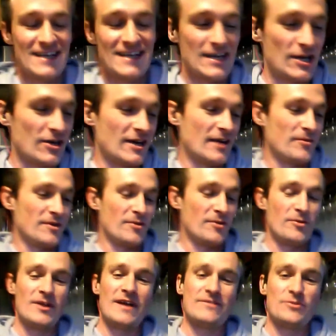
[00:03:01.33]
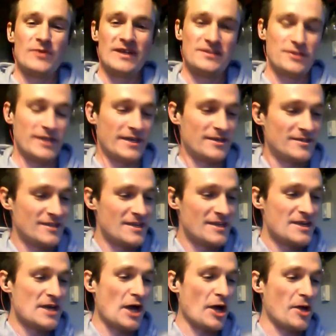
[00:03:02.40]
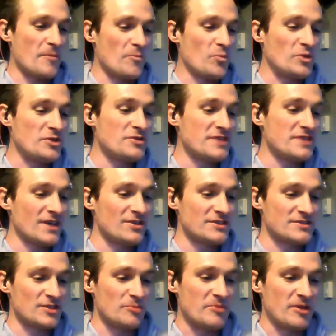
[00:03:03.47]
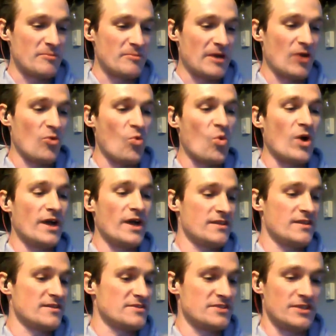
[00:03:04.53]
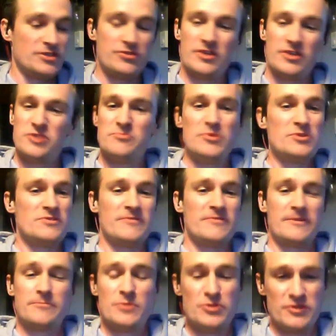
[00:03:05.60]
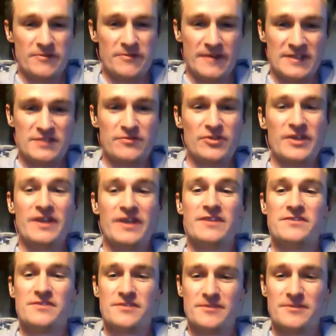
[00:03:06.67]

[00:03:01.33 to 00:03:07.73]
All right. Well, we'll have to wait till later. Would you tell us a little bit about what the Sun Drenched Music Festival is?